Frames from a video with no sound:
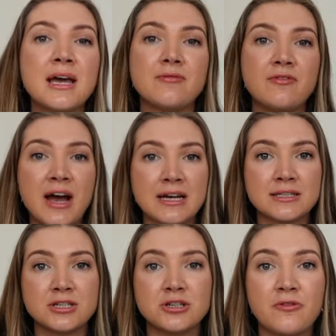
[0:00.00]
In fact,
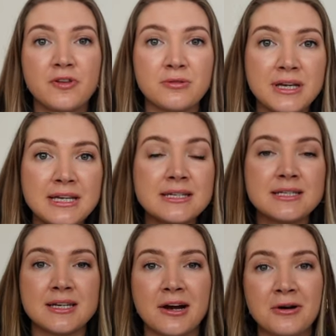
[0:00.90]
it should feel
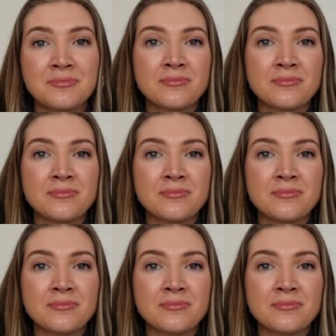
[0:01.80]
easier